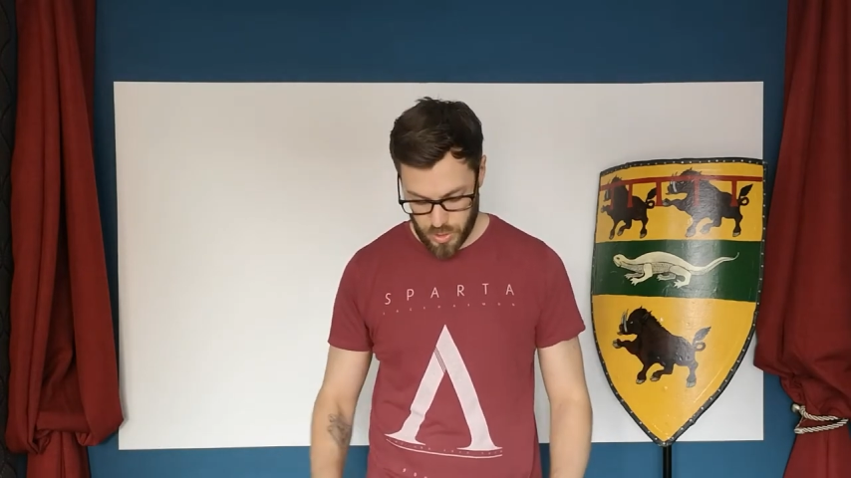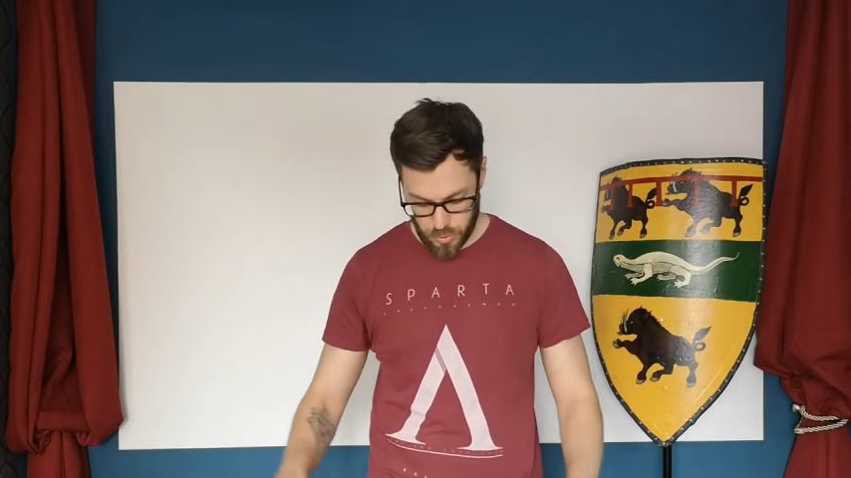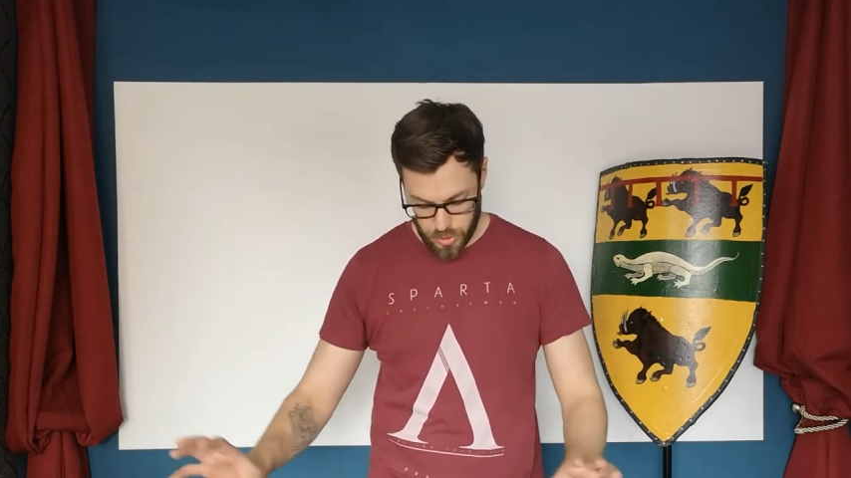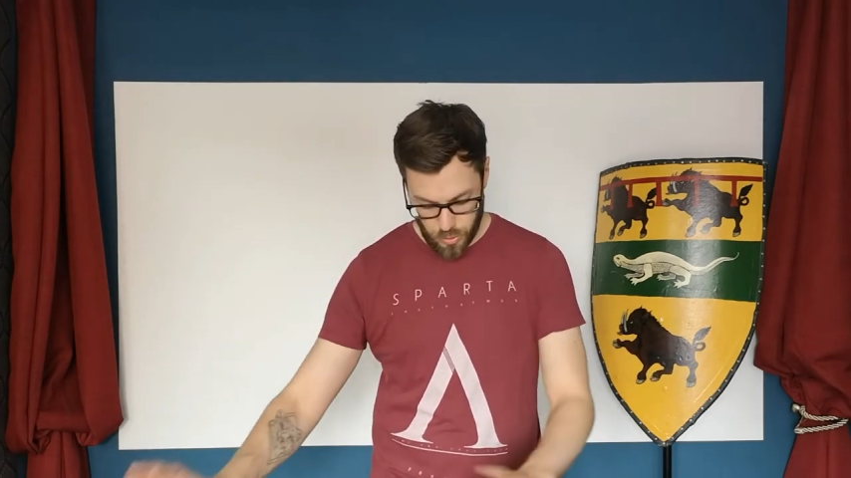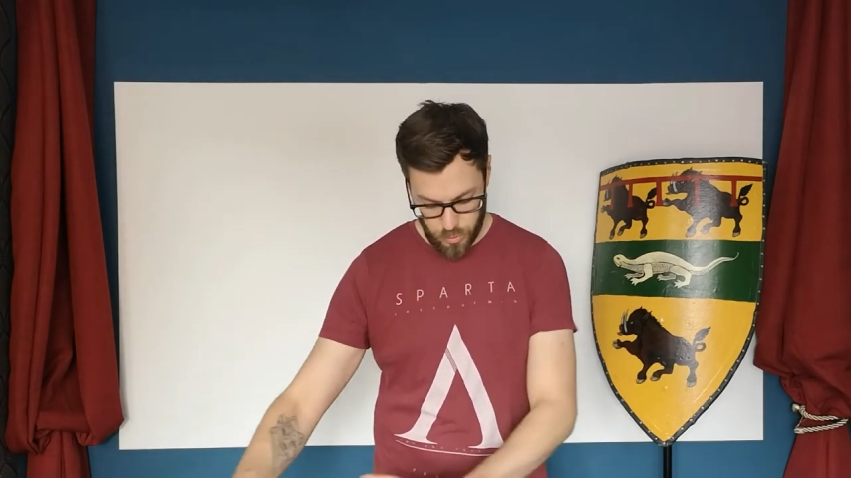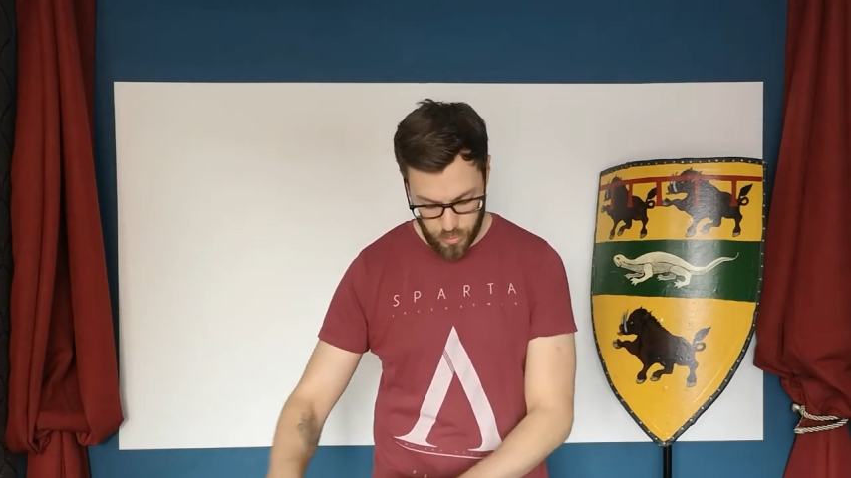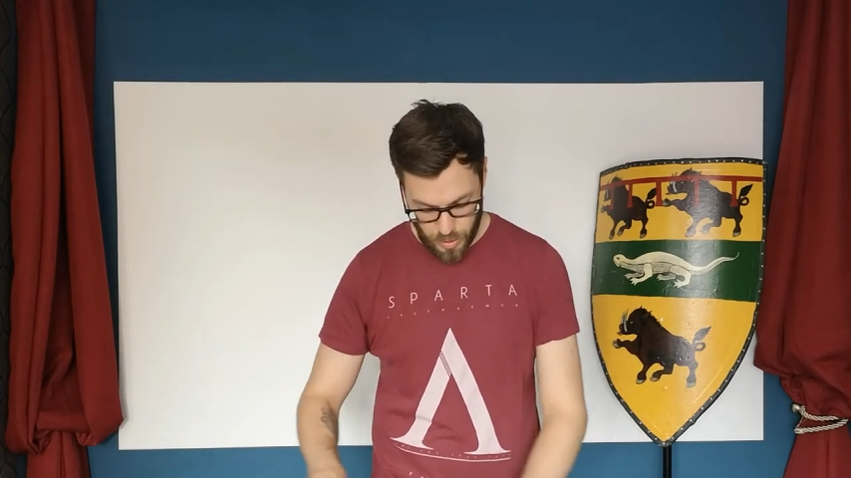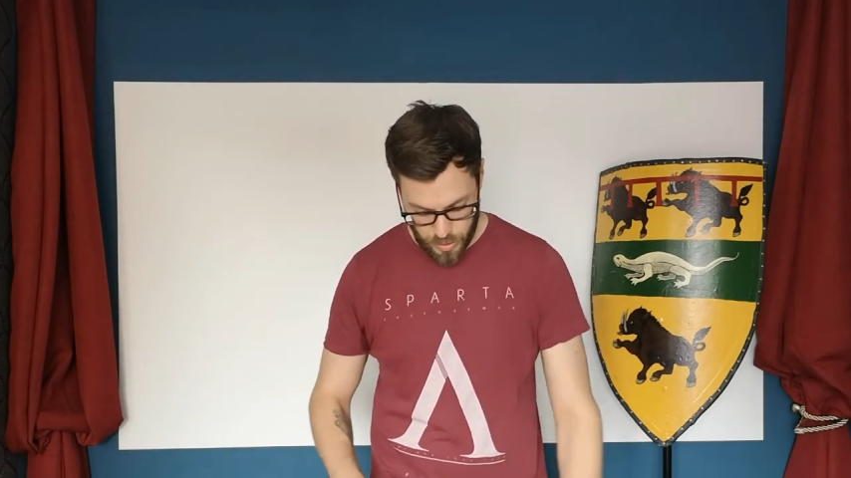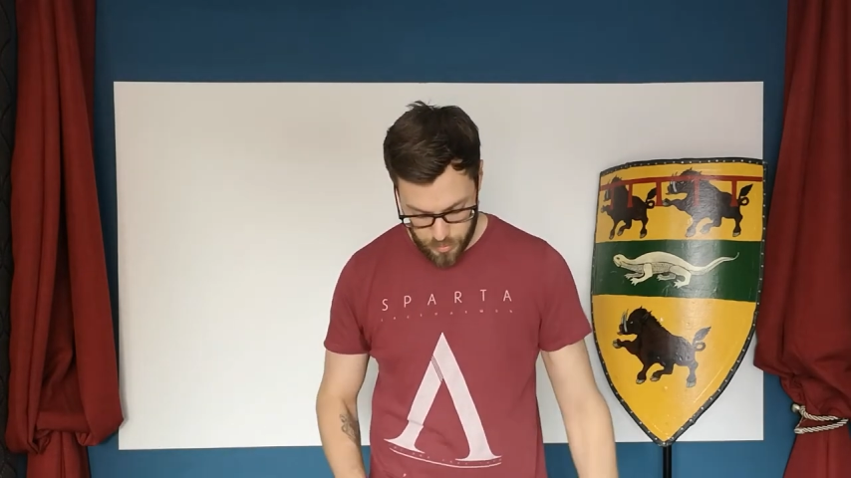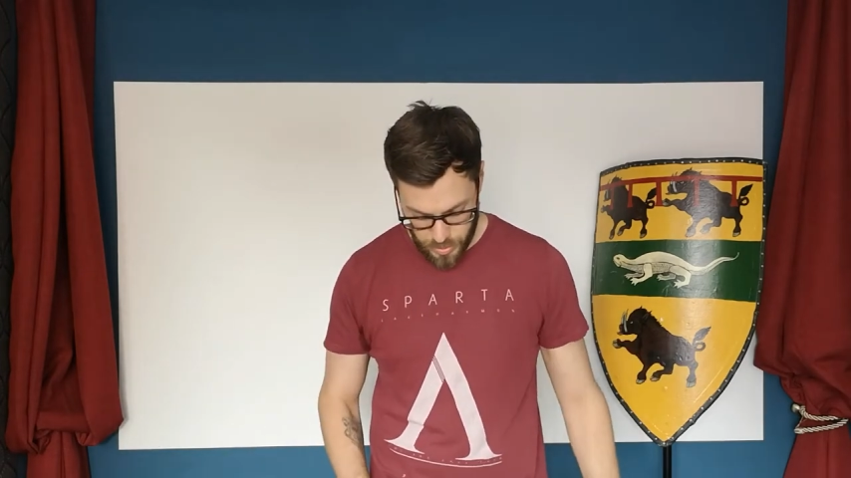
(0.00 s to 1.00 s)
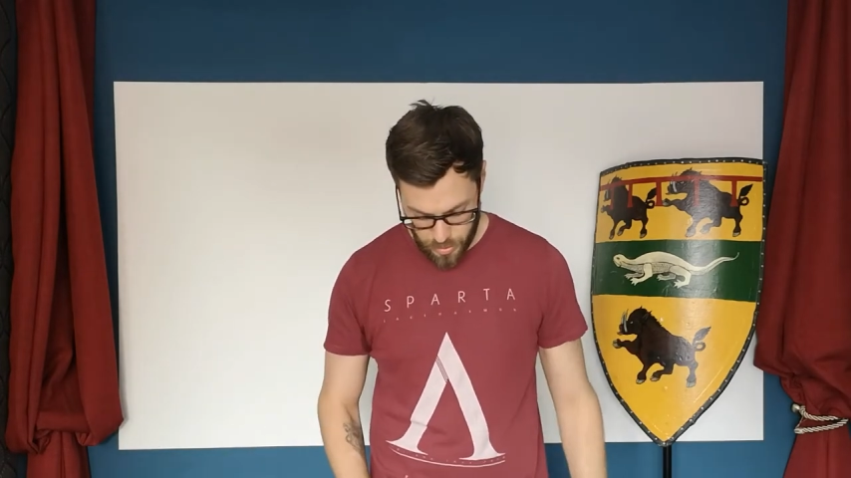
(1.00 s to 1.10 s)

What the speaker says: I'll go over that in